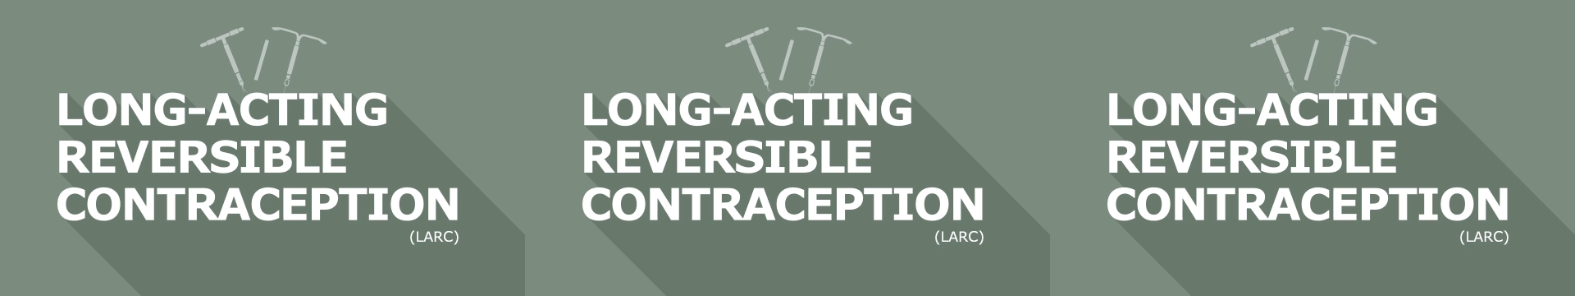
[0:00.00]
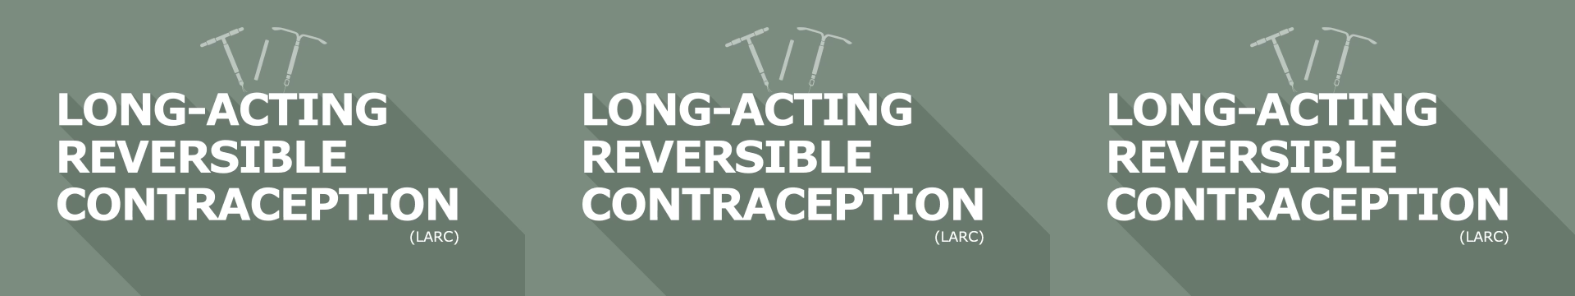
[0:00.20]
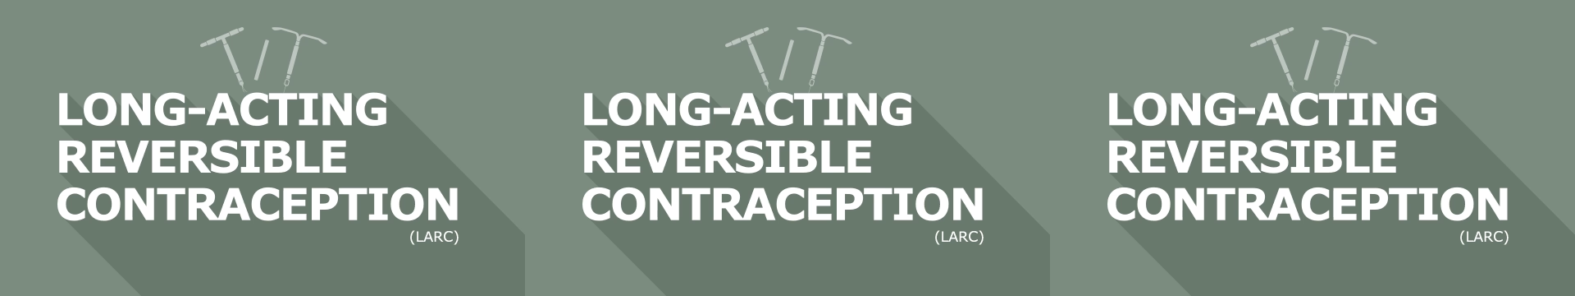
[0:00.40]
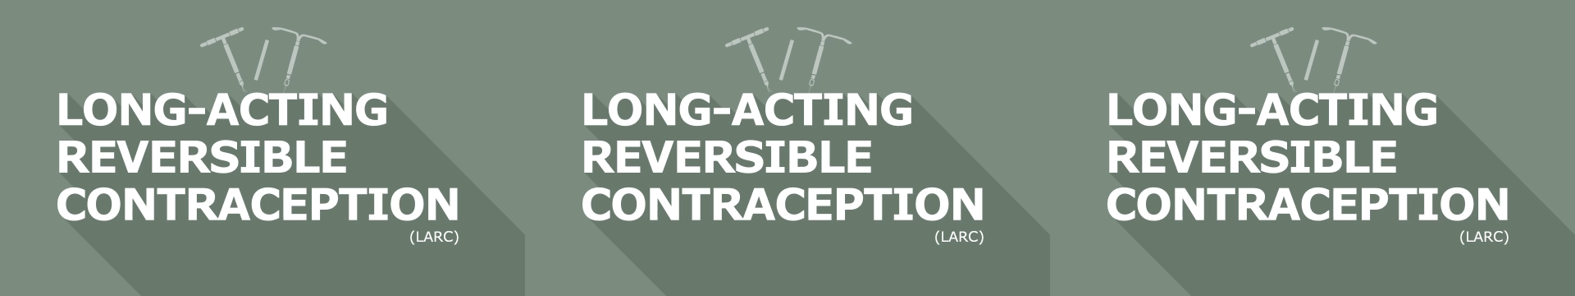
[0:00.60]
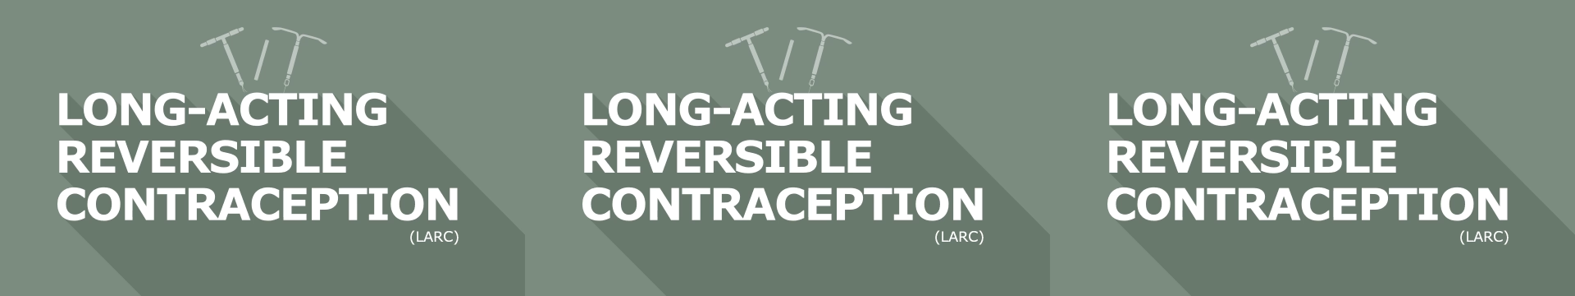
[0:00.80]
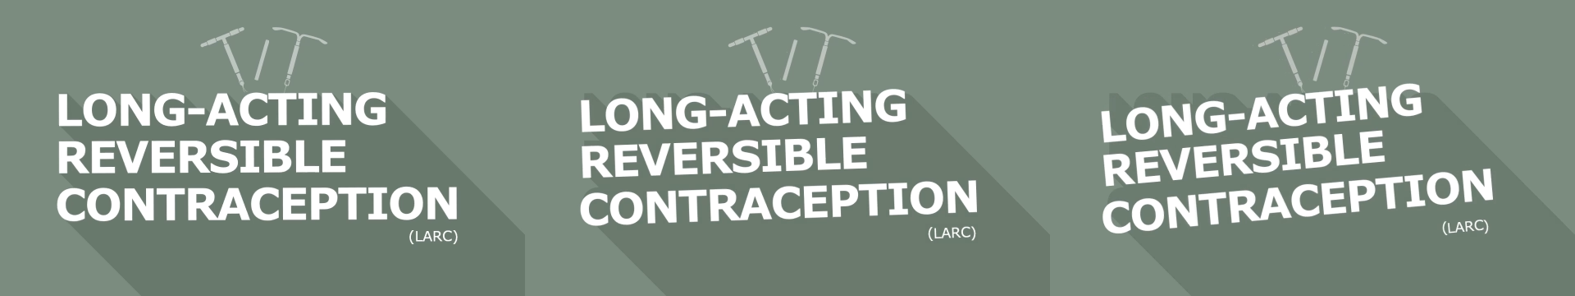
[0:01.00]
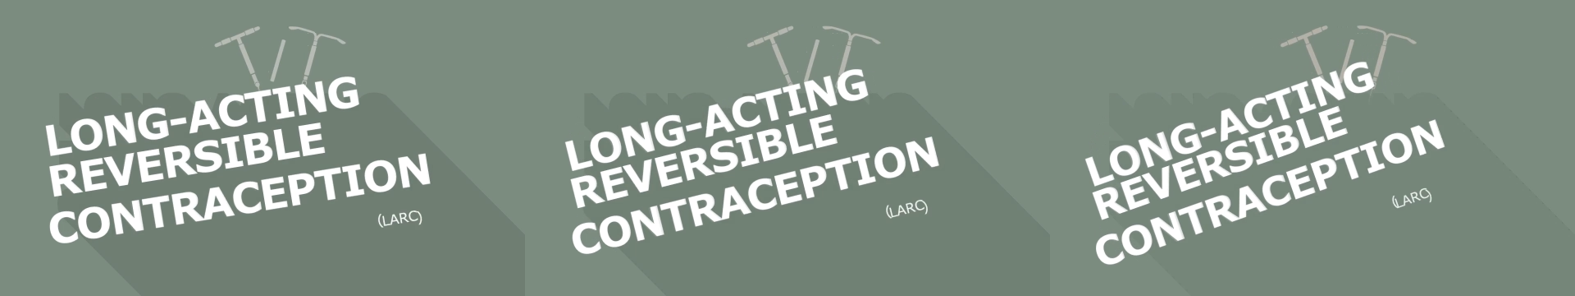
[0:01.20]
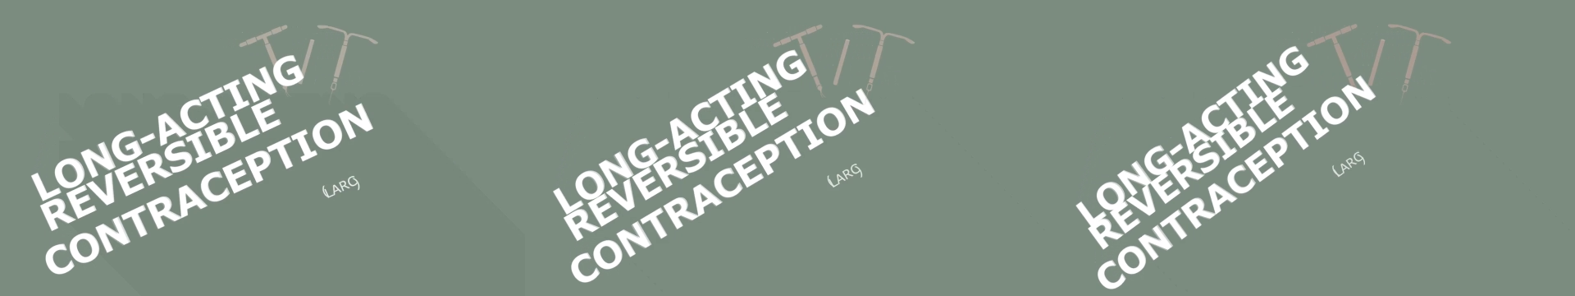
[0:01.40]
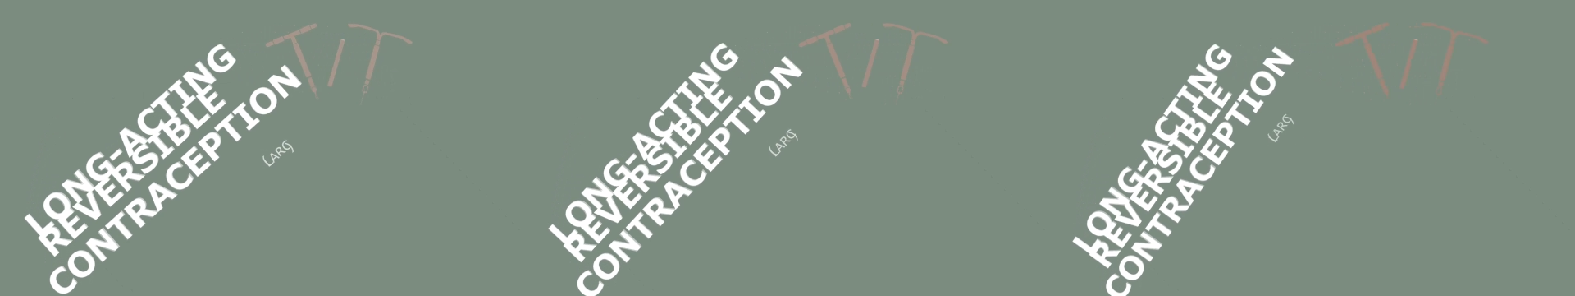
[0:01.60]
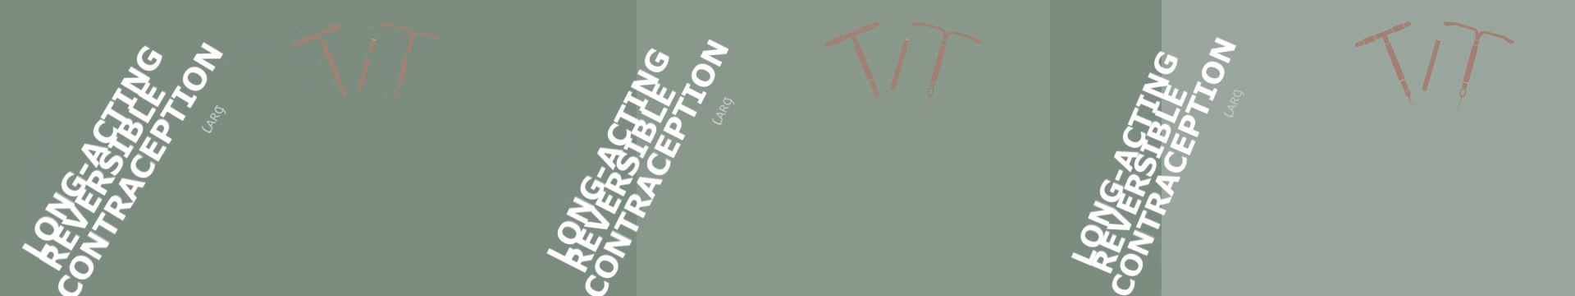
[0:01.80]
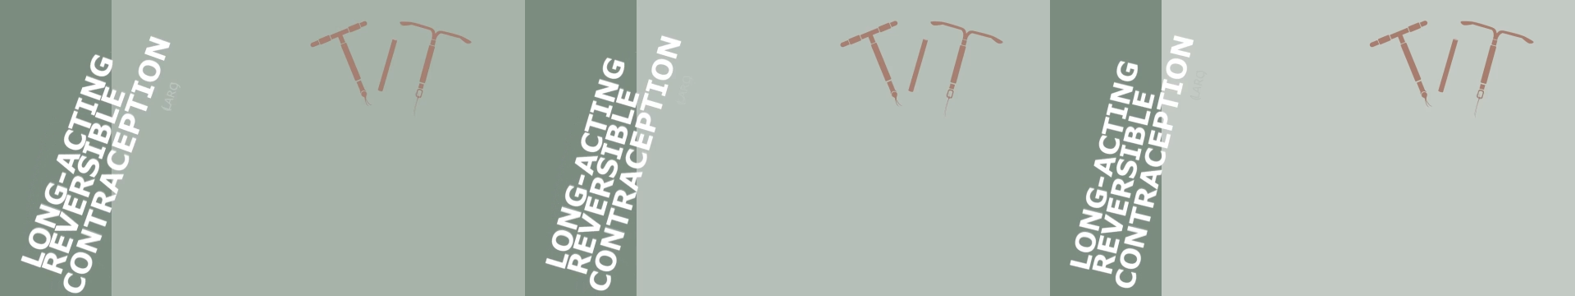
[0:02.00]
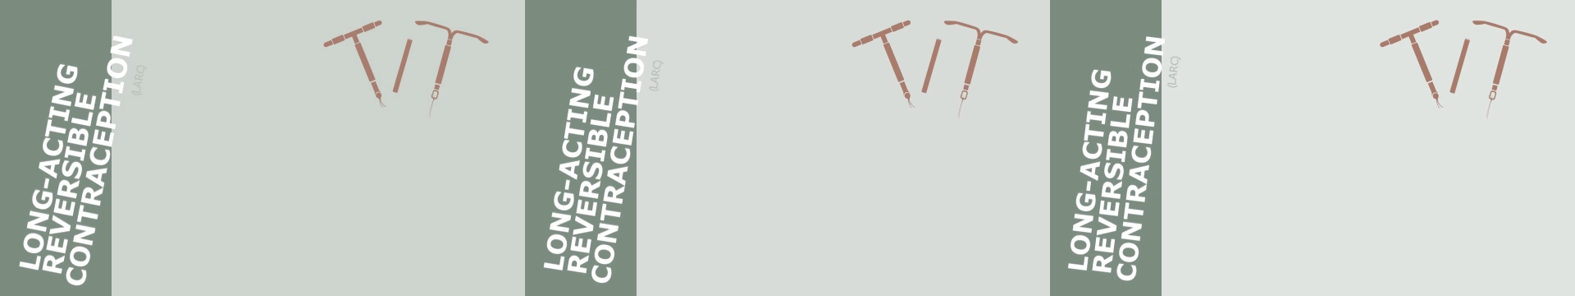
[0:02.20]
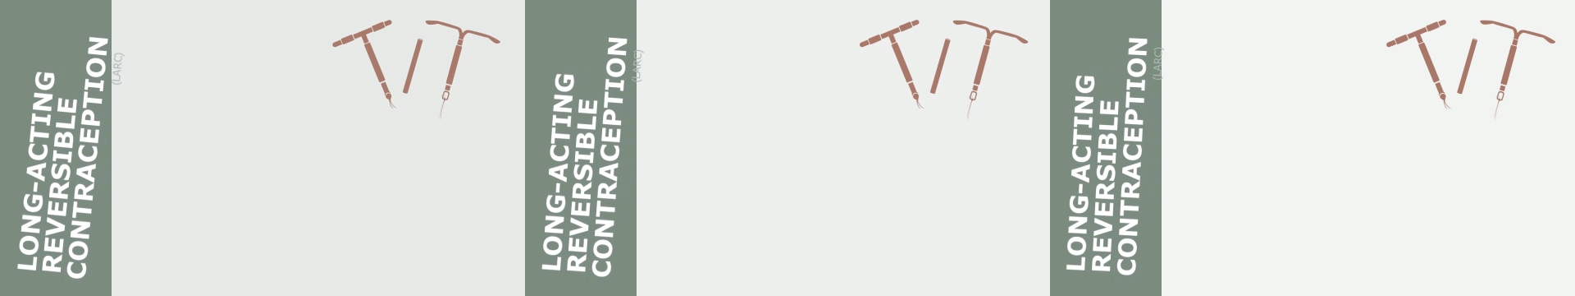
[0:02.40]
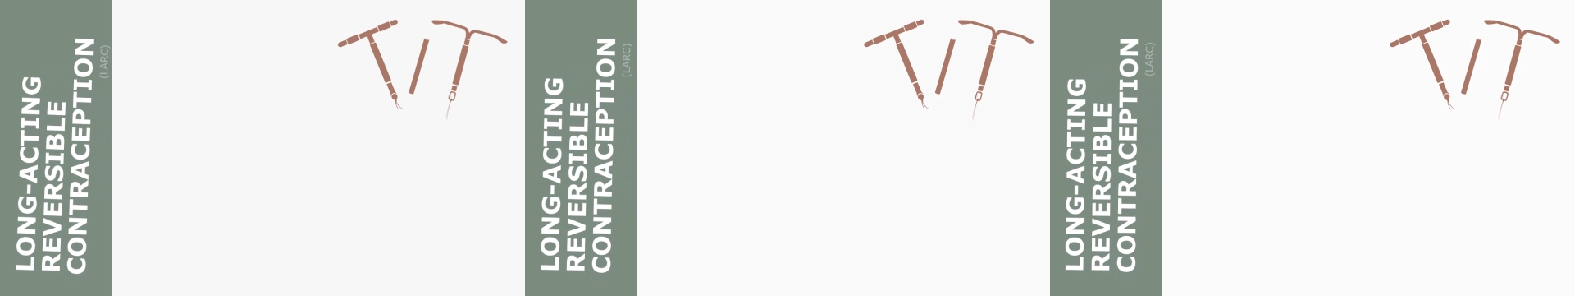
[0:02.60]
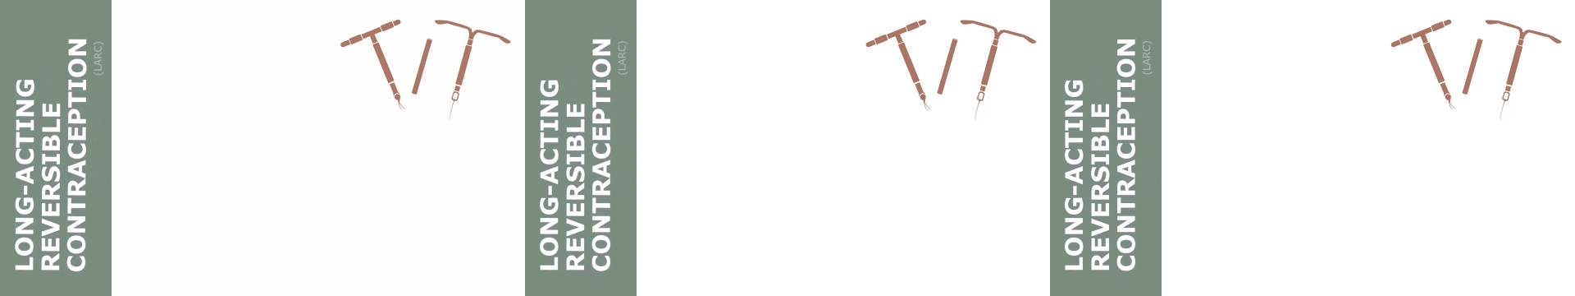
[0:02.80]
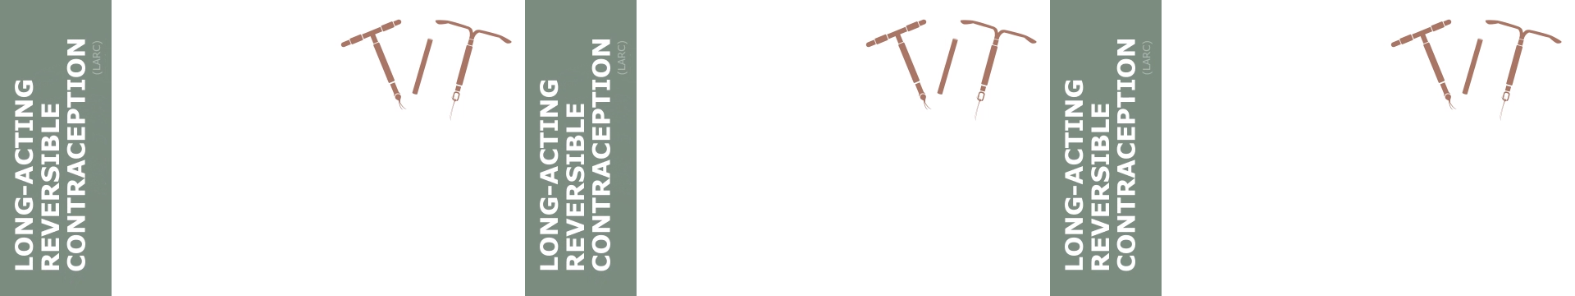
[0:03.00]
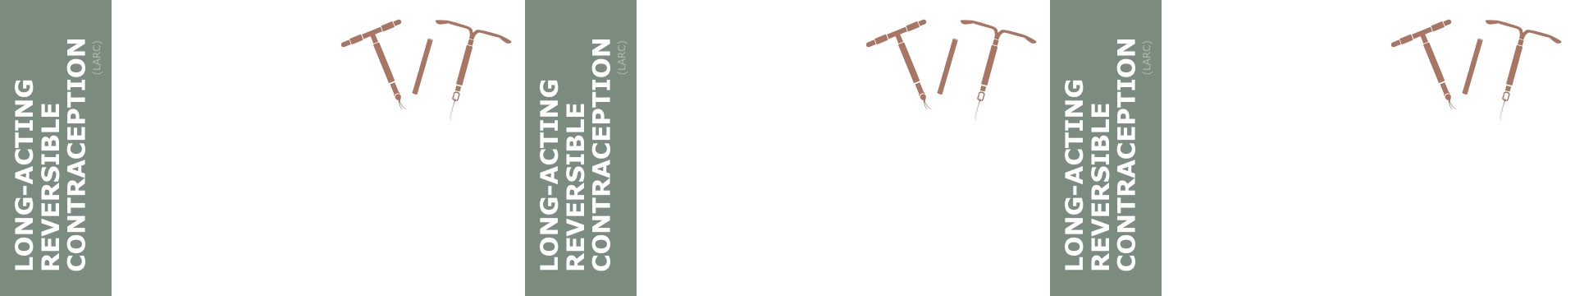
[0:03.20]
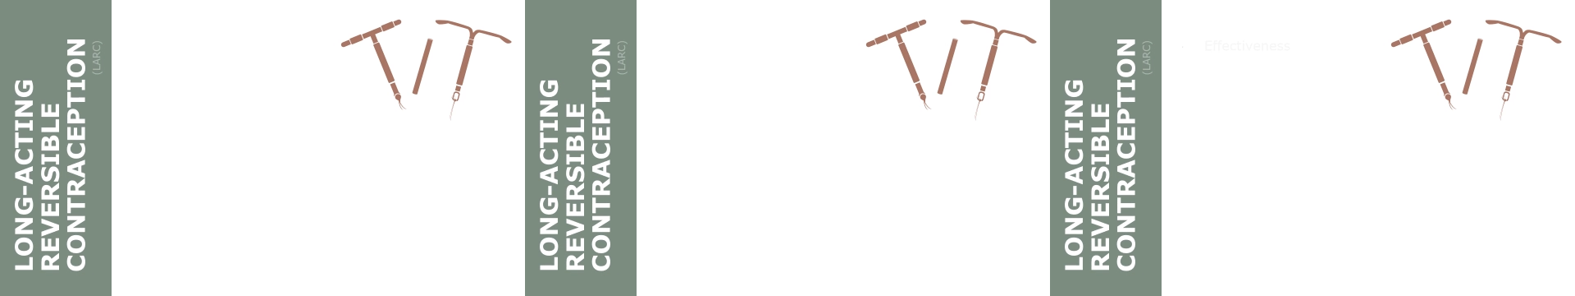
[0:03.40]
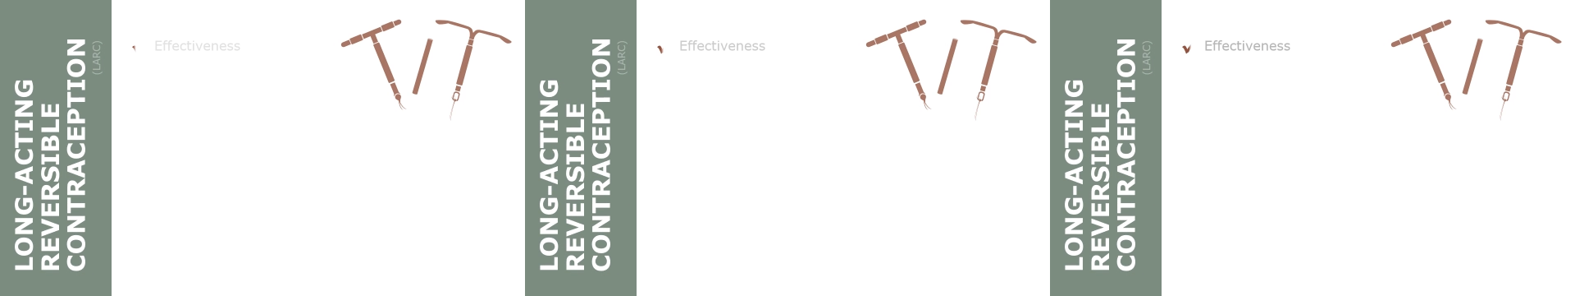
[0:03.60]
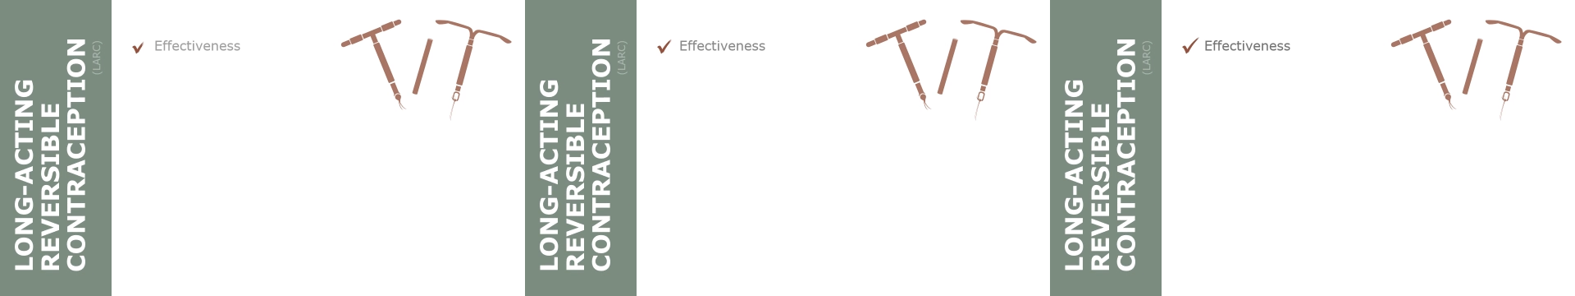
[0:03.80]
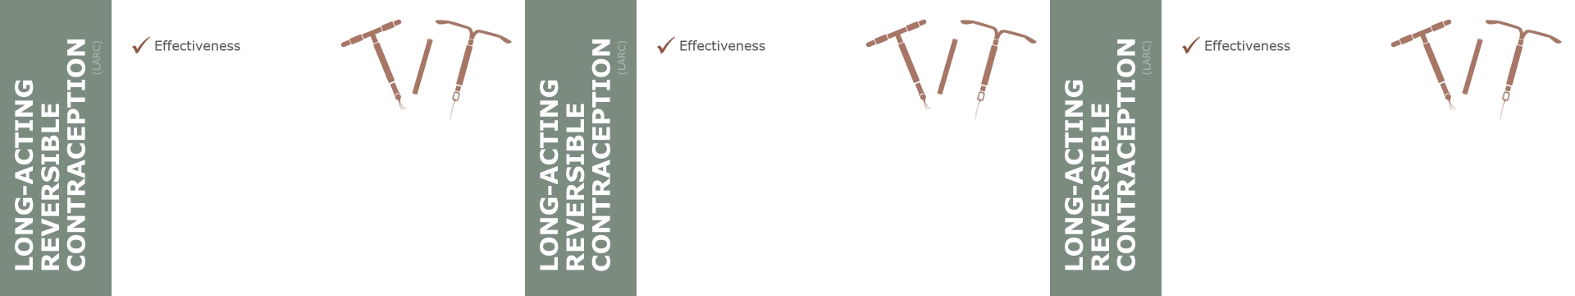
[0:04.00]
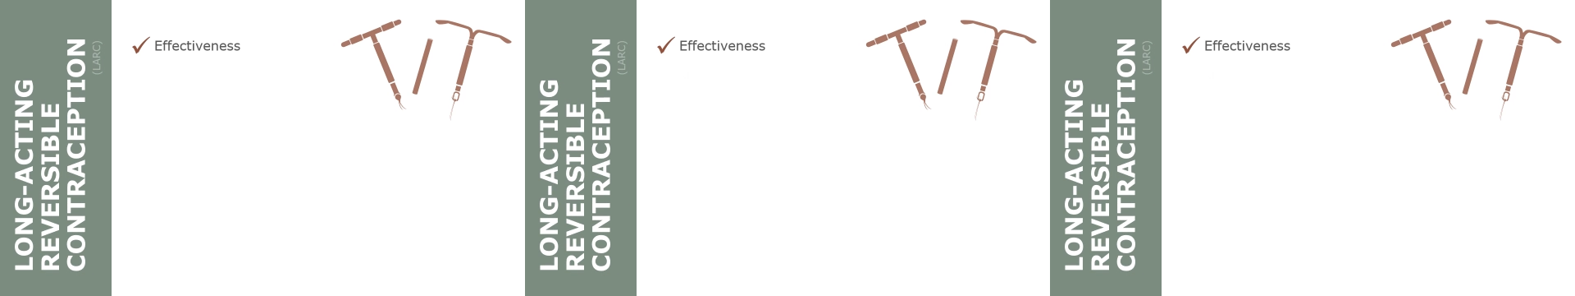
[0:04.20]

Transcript: No face is visible, so there are no lips to read.